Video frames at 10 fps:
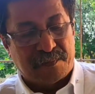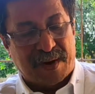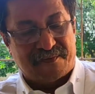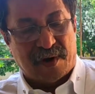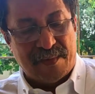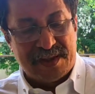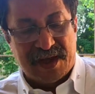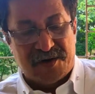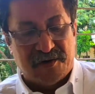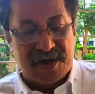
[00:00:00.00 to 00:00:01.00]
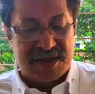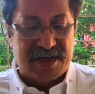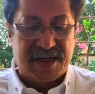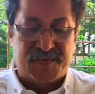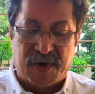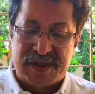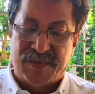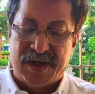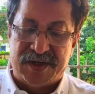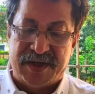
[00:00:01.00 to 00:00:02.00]
performing their duties and
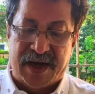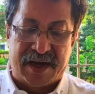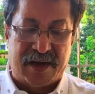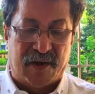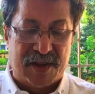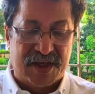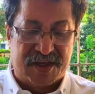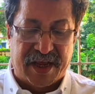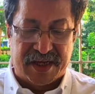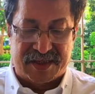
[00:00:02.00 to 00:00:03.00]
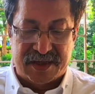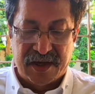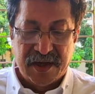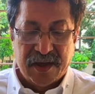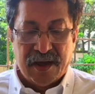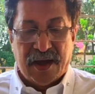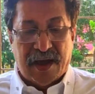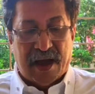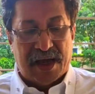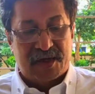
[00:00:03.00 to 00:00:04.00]
responsibilities here and all these things.
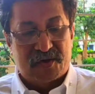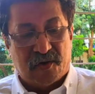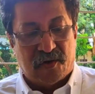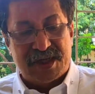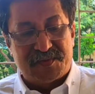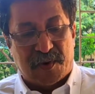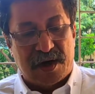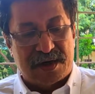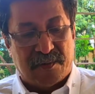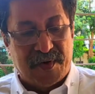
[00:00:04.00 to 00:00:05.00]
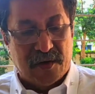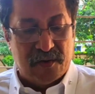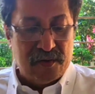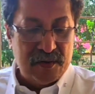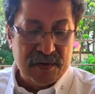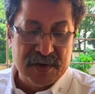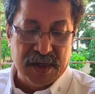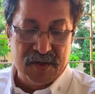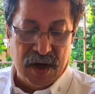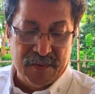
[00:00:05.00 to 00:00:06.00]
And so from this point of view,
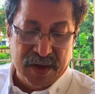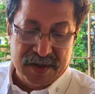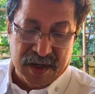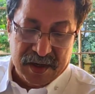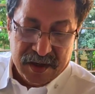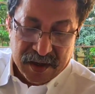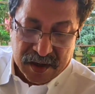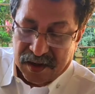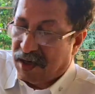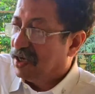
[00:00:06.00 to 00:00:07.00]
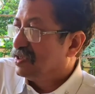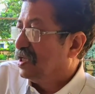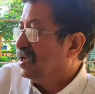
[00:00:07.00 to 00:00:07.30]
the joint venture, yes,